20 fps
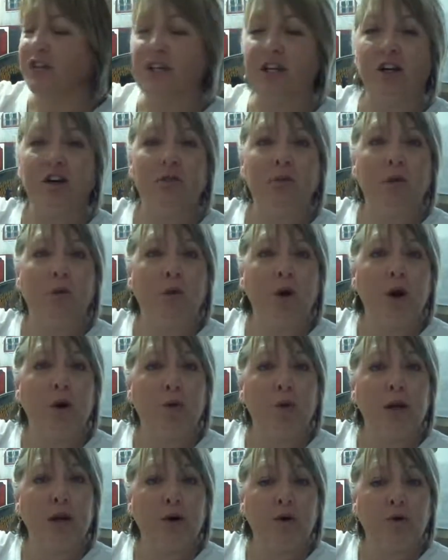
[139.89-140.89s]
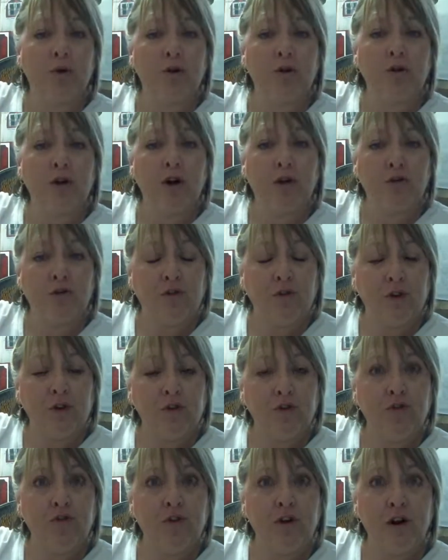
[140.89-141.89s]
here about where we order our
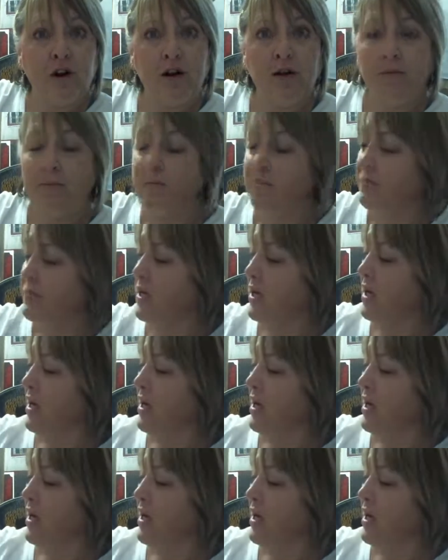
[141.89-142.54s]
food from,